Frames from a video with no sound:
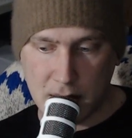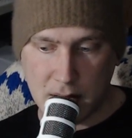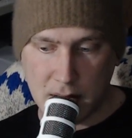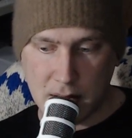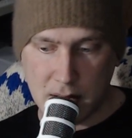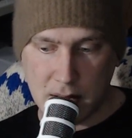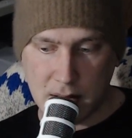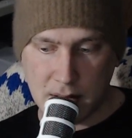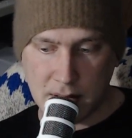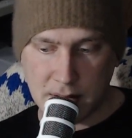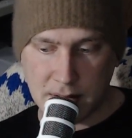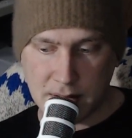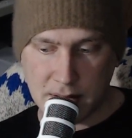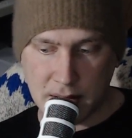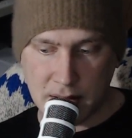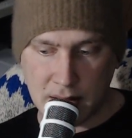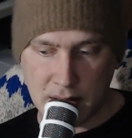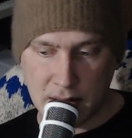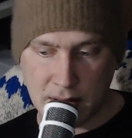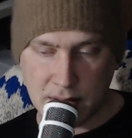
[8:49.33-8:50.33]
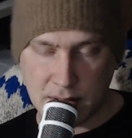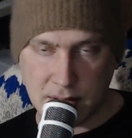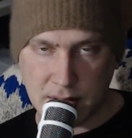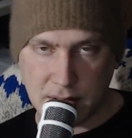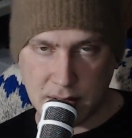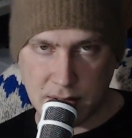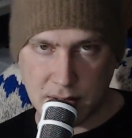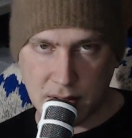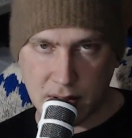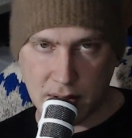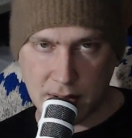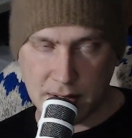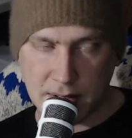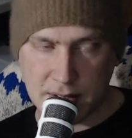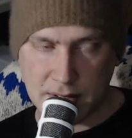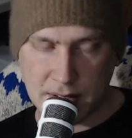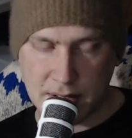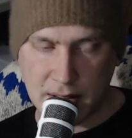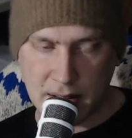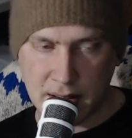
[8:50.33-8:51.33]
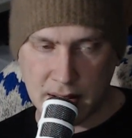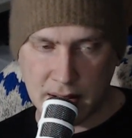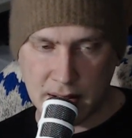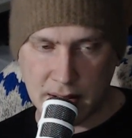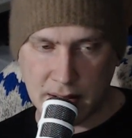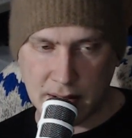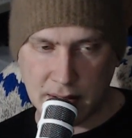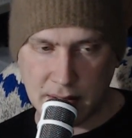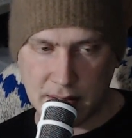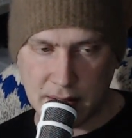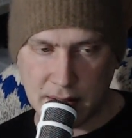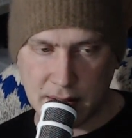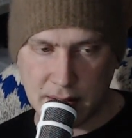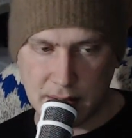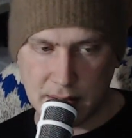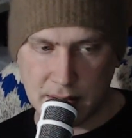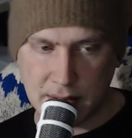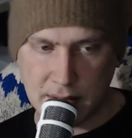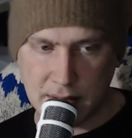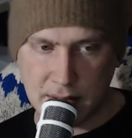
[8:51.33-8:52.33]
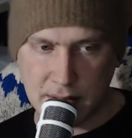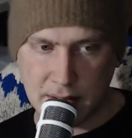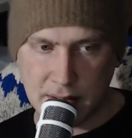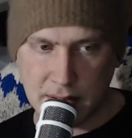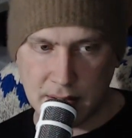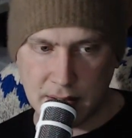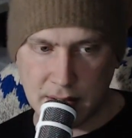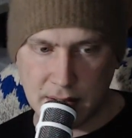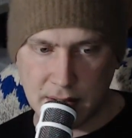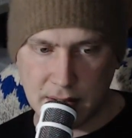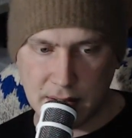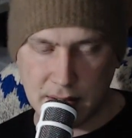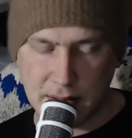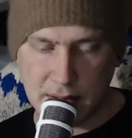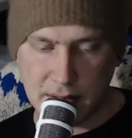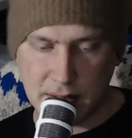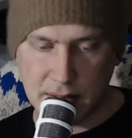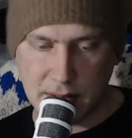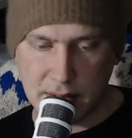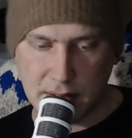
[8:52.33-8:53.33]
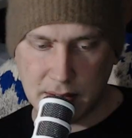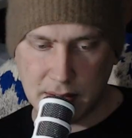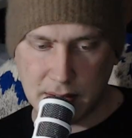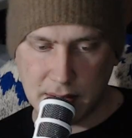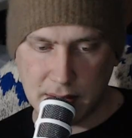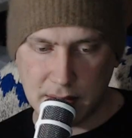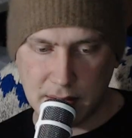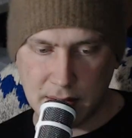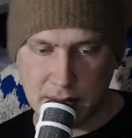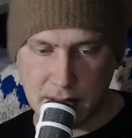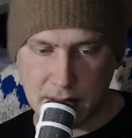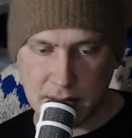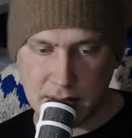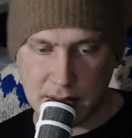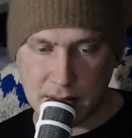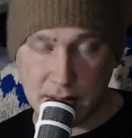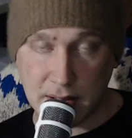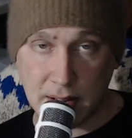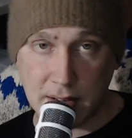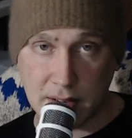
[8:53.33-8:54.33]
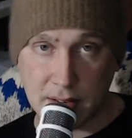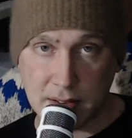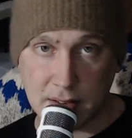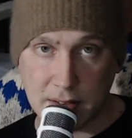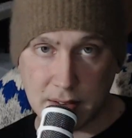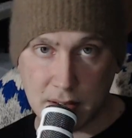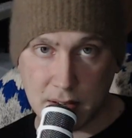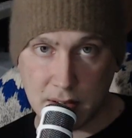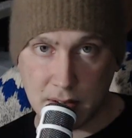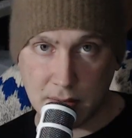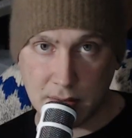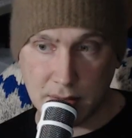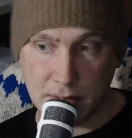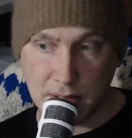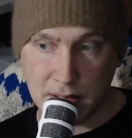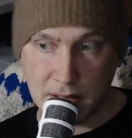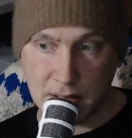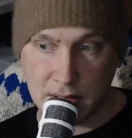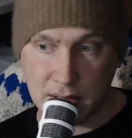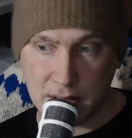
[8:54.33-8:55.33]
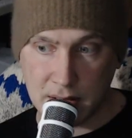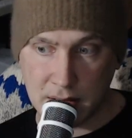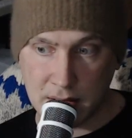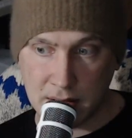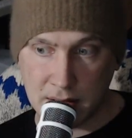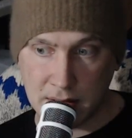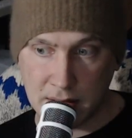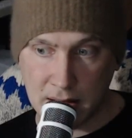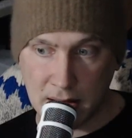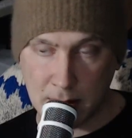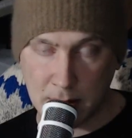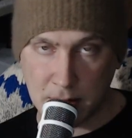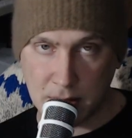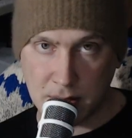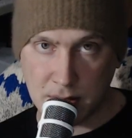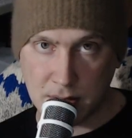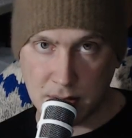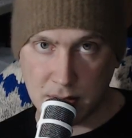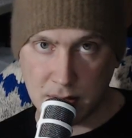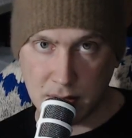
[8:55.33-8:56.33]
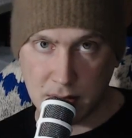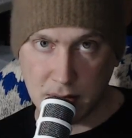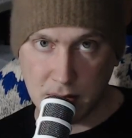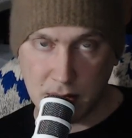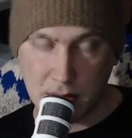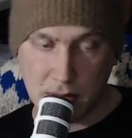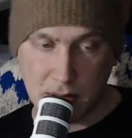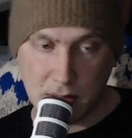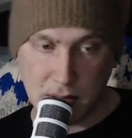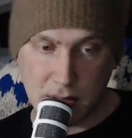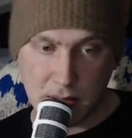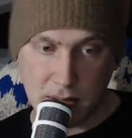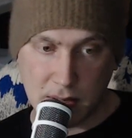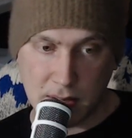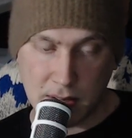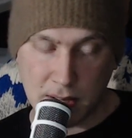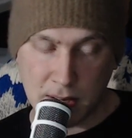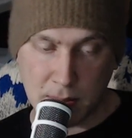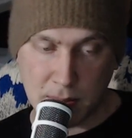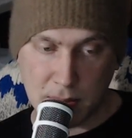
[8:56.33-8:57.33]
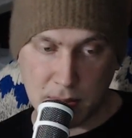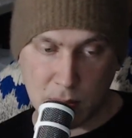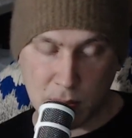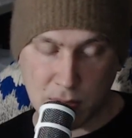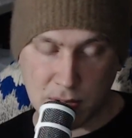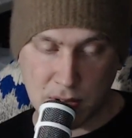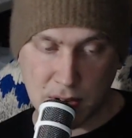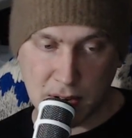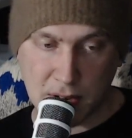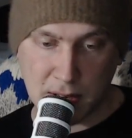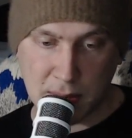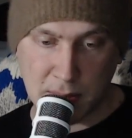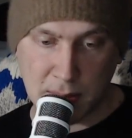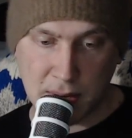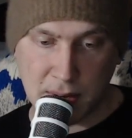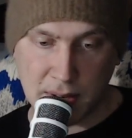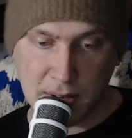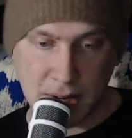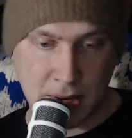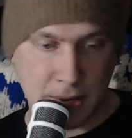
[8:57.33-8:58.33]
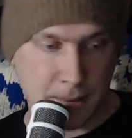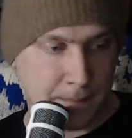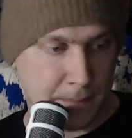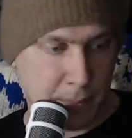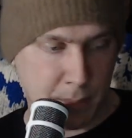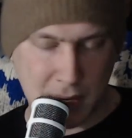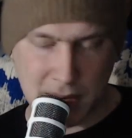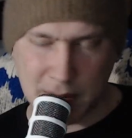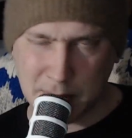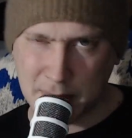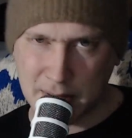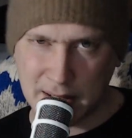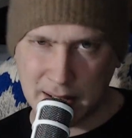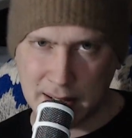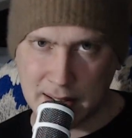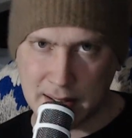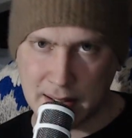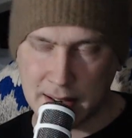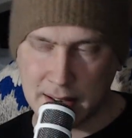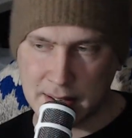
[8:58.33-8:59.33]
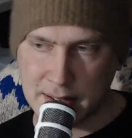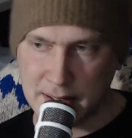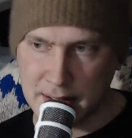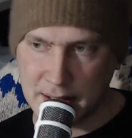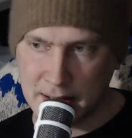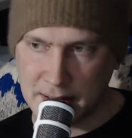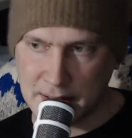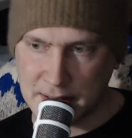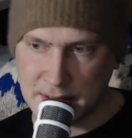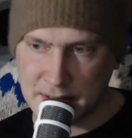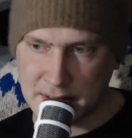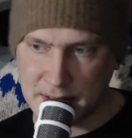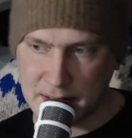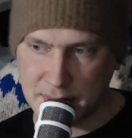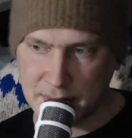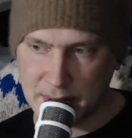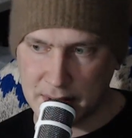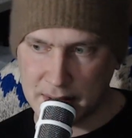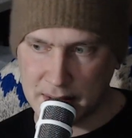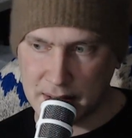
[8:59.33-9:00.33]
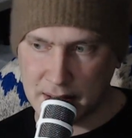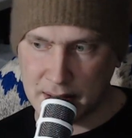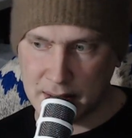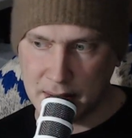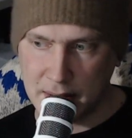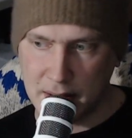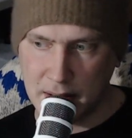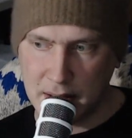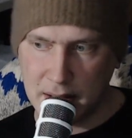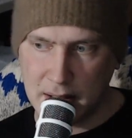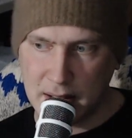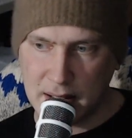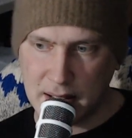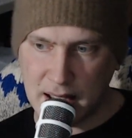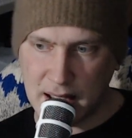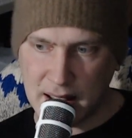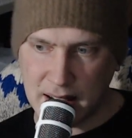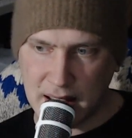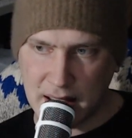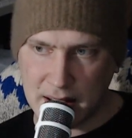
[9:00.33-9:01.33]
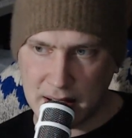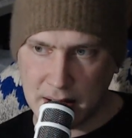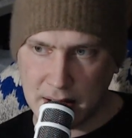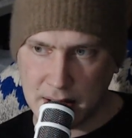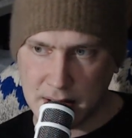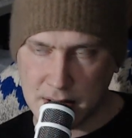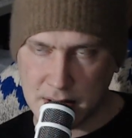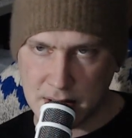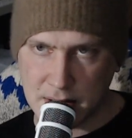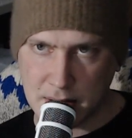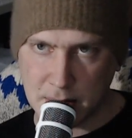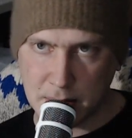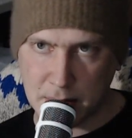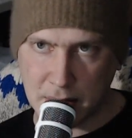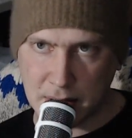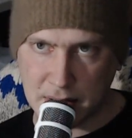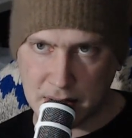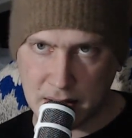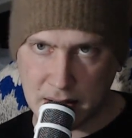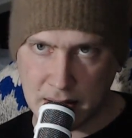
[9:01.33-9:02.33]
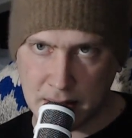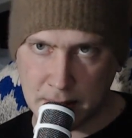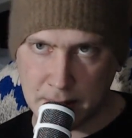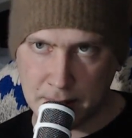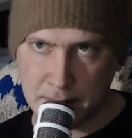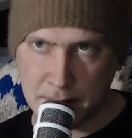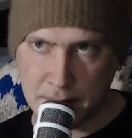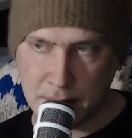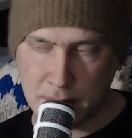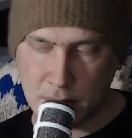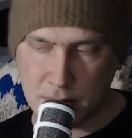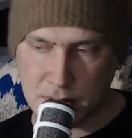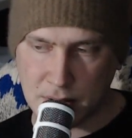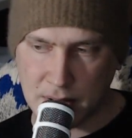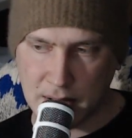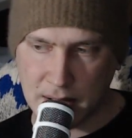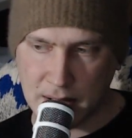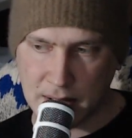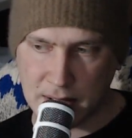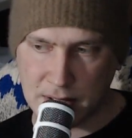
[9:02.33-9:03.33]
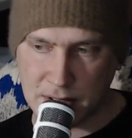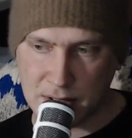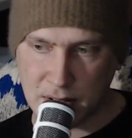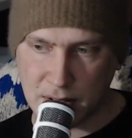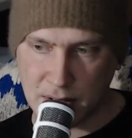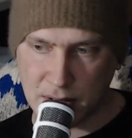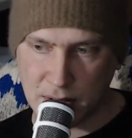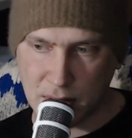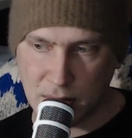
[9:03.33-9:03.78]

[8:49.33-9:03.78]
It's hard to say the the extent of the damage that we're talking about here, but I'm getting like tinnitus and stuff like that. Got headaches, but those are kind of starting to go